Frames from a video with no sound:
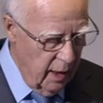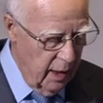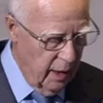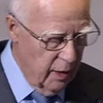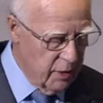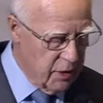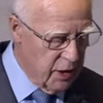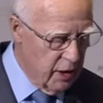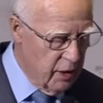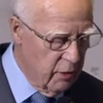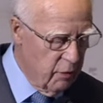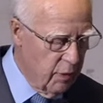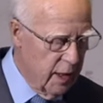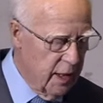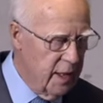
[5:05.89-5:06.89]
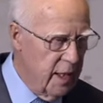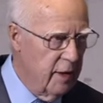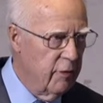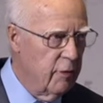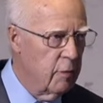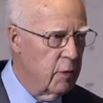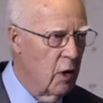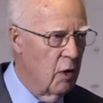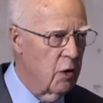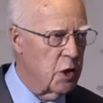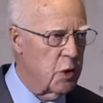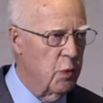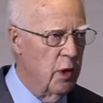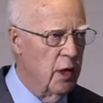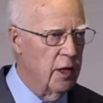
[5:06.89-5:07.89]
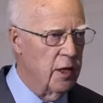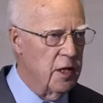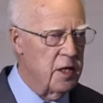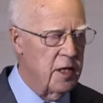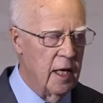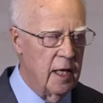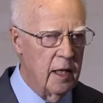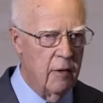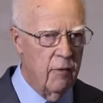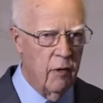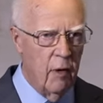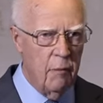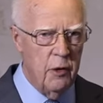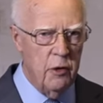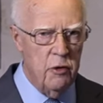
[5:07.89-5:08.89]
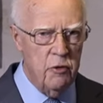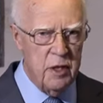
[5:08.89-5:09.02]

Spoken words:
Our second reading from God's word is taken from the New